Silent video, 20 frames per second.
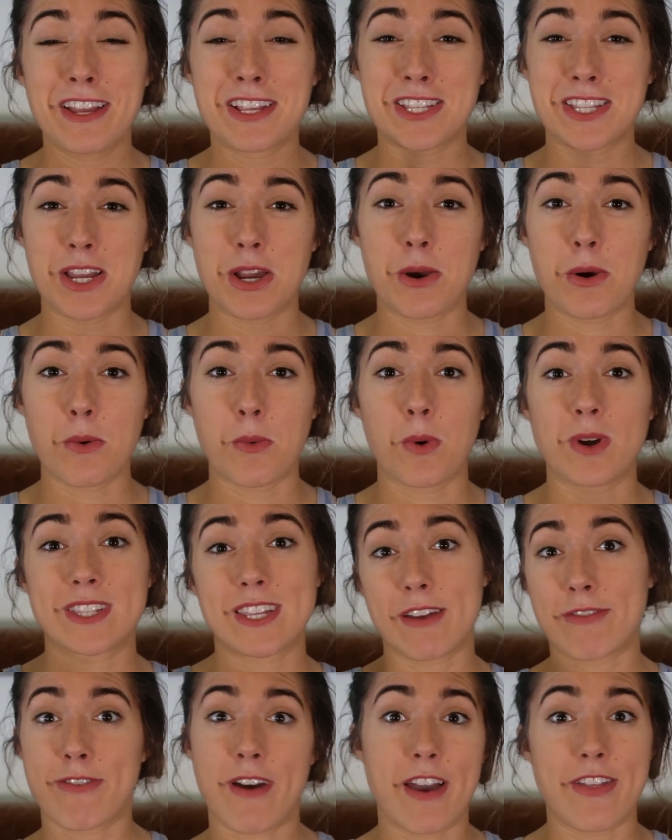so once
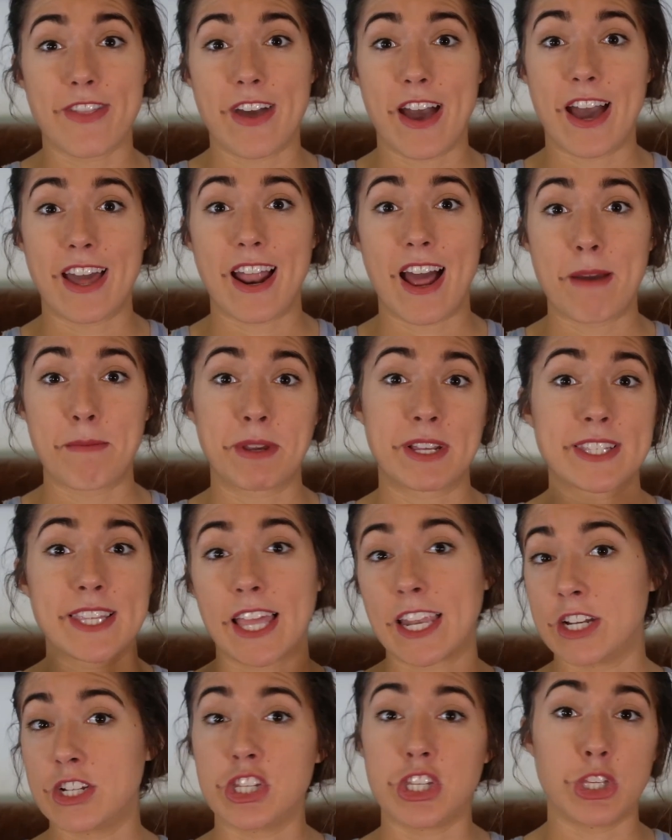I find that, I'm
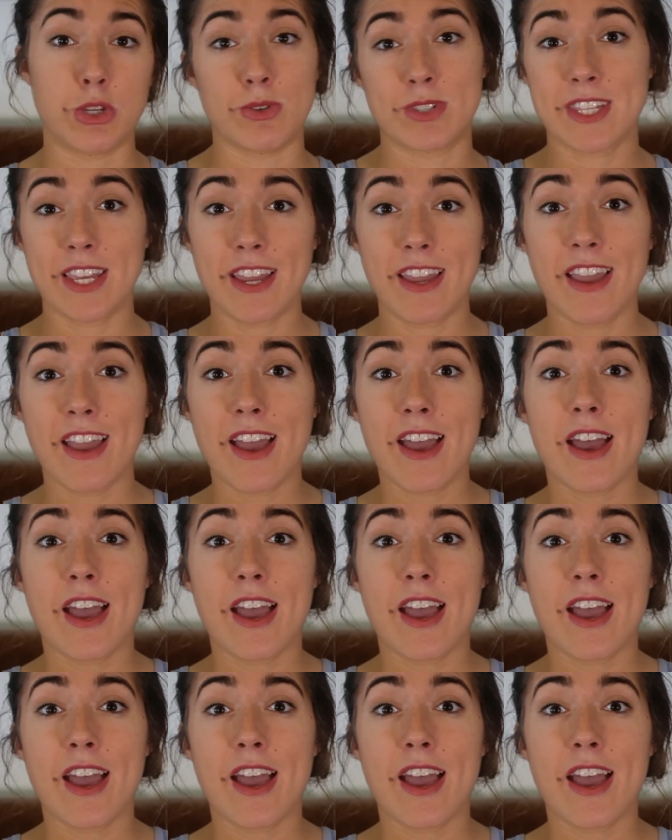excited to use it